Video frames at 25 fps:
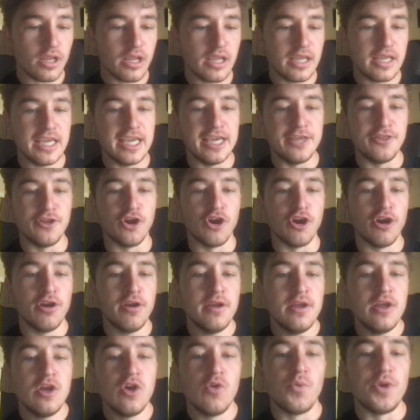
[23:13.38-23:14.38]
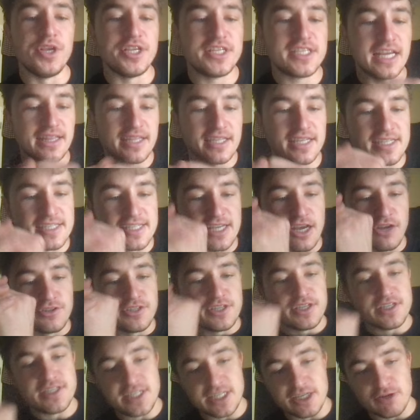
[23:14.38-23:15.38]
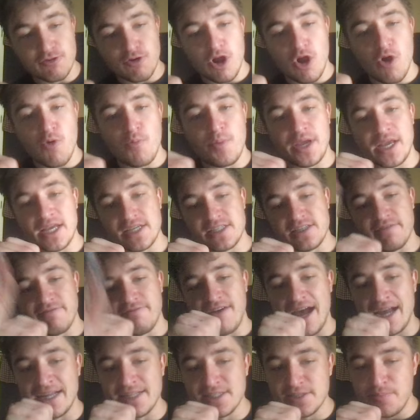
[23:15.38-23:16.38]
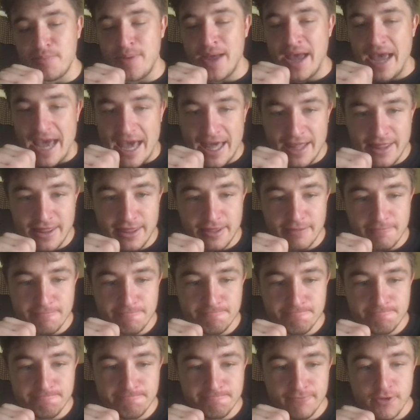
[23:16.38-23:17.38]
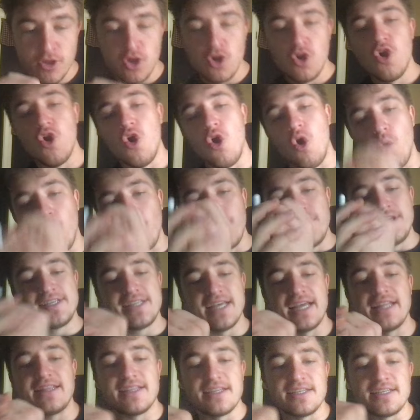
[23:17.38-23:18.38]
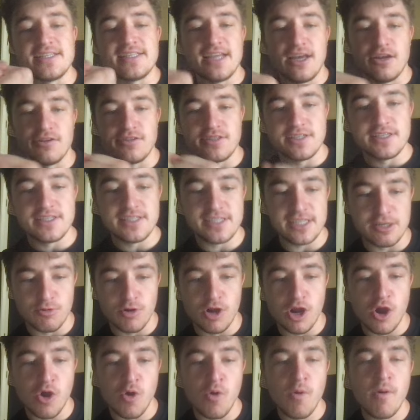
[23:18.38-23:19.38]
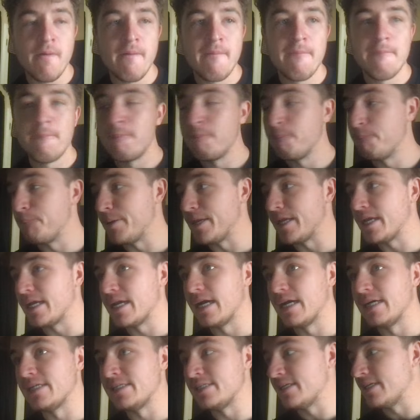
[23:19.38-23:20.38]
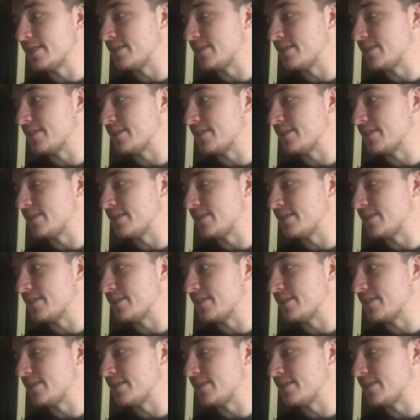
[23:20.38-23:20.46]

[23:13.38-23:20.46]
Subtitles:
either we set this cell to 0 because it finds a path, or we set this cell to 0 because